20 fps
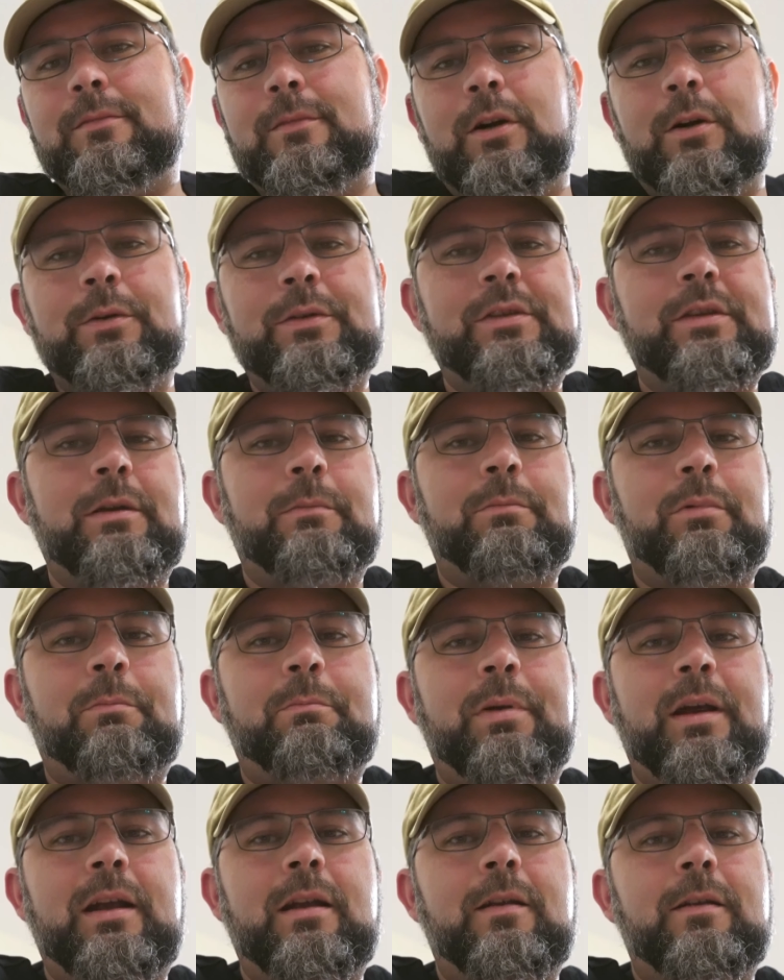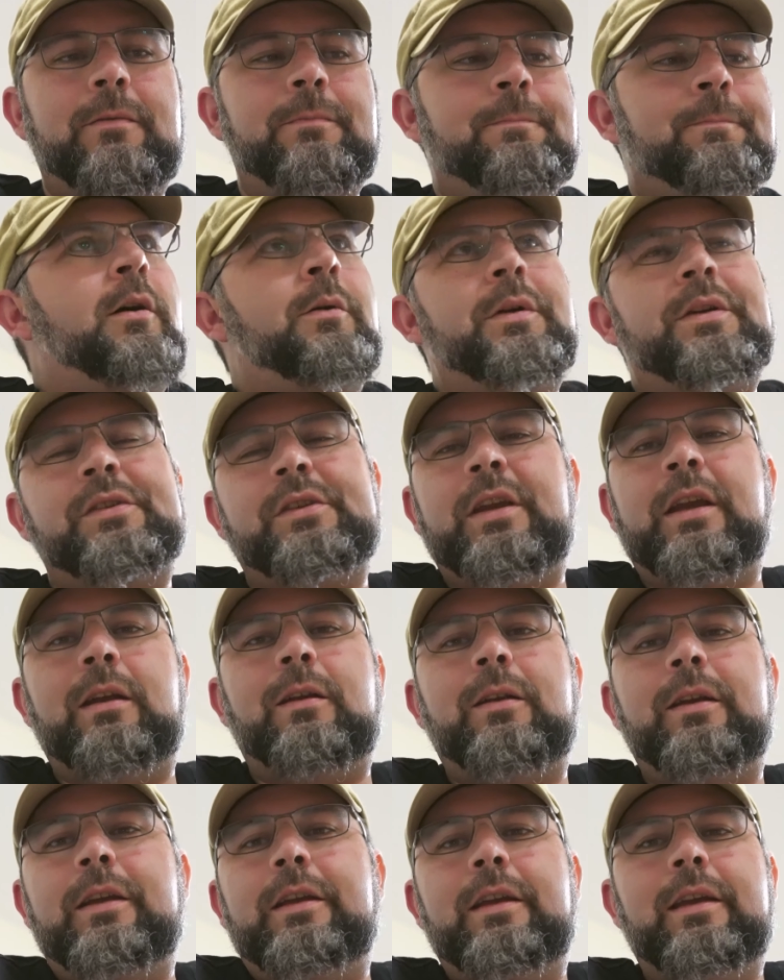Always come prepared. Always
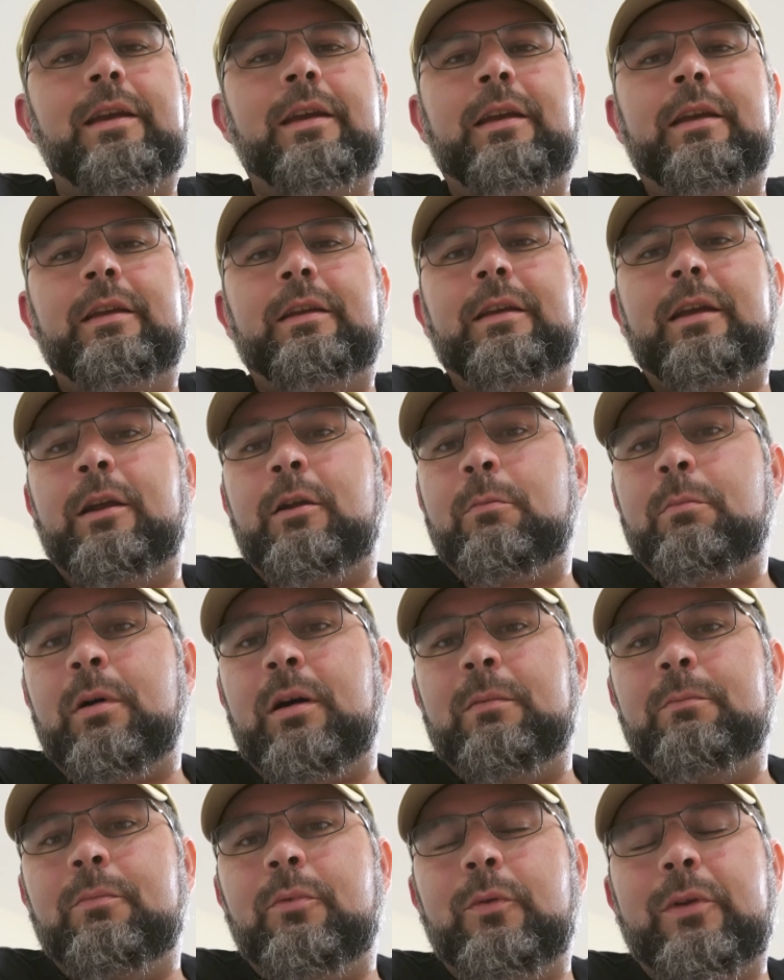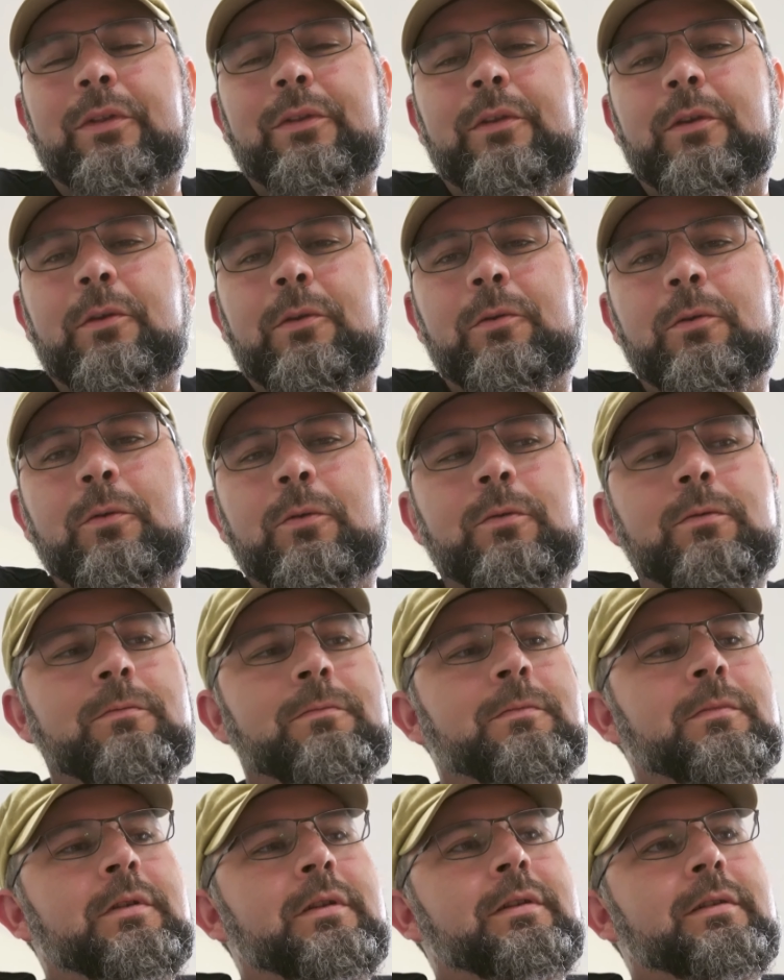carry a air pump with you
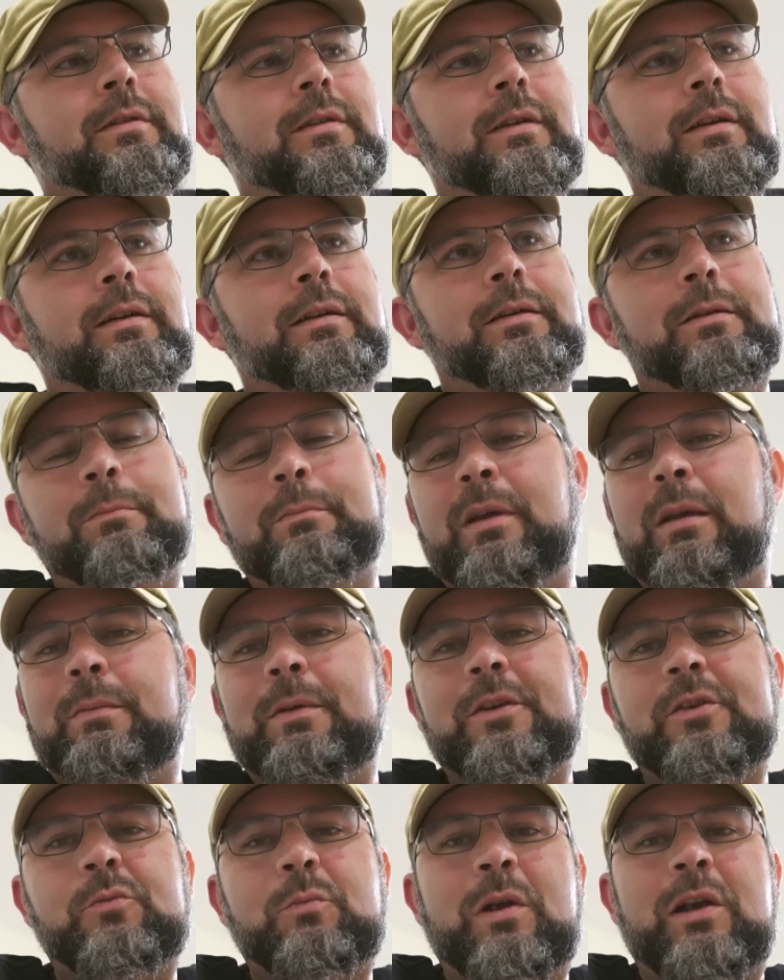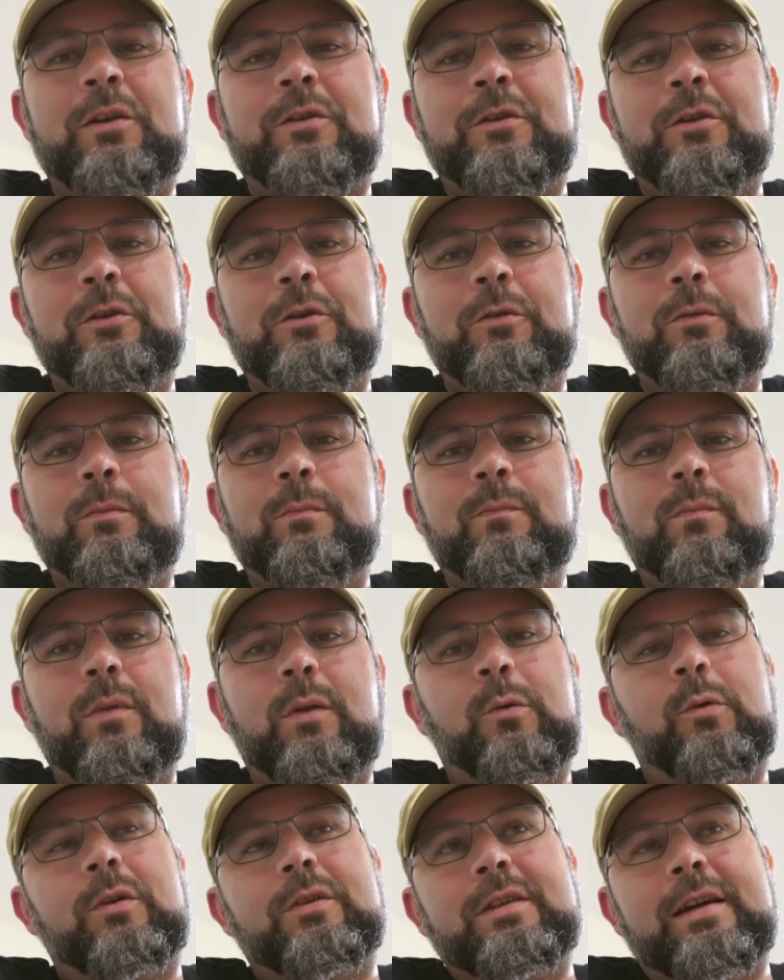uh, maybe a spare tube
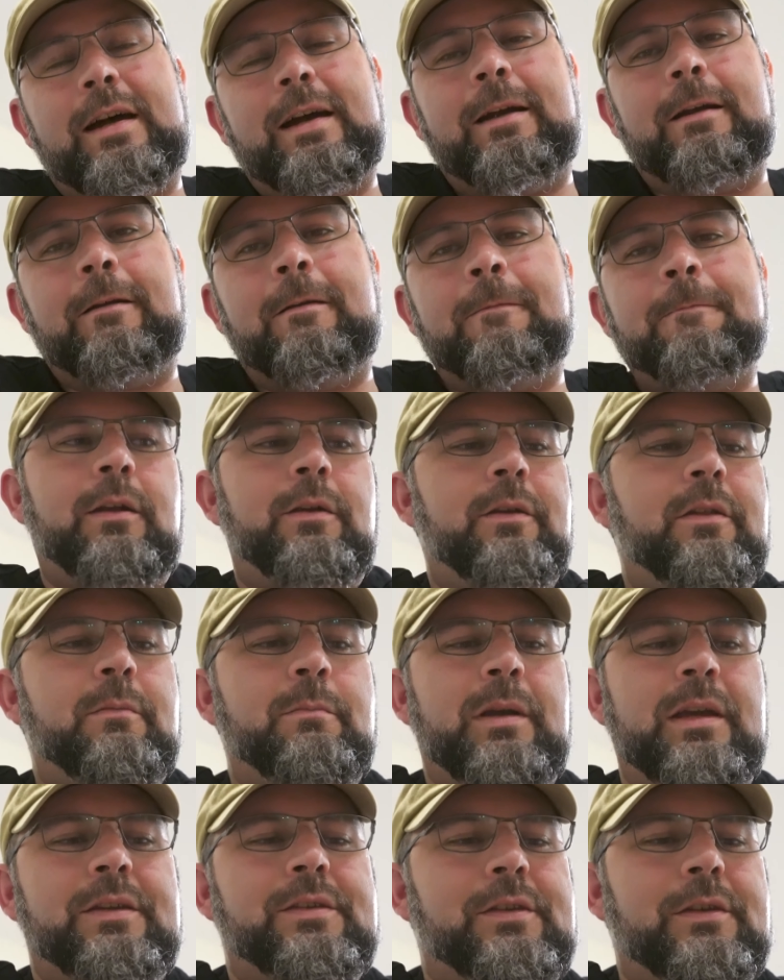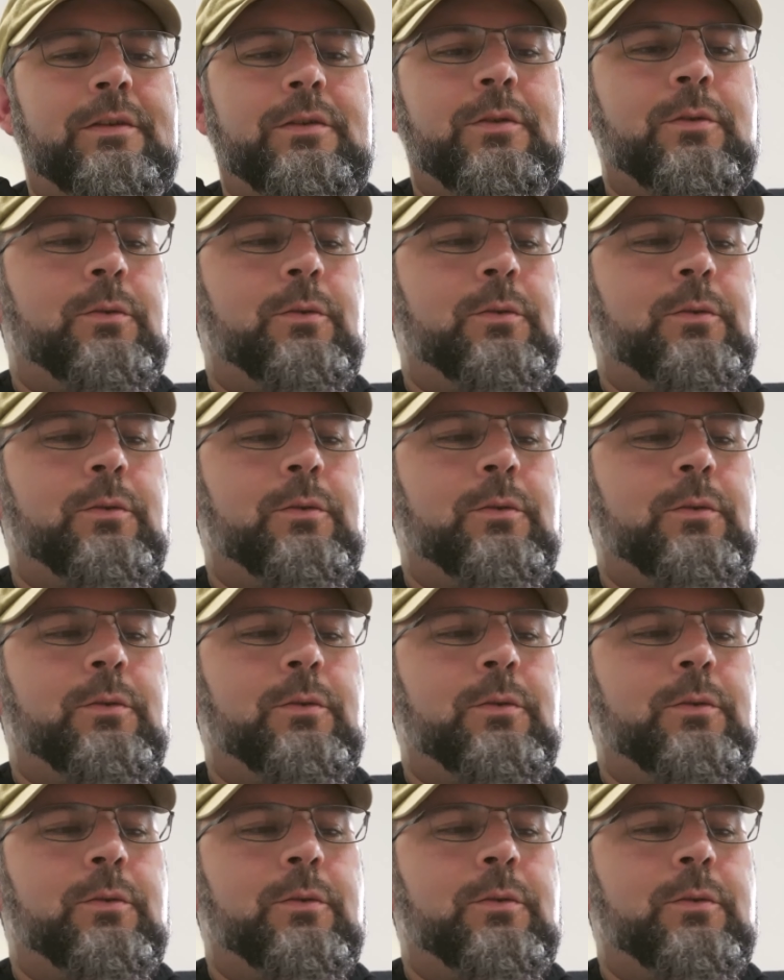or tire. Carry the basic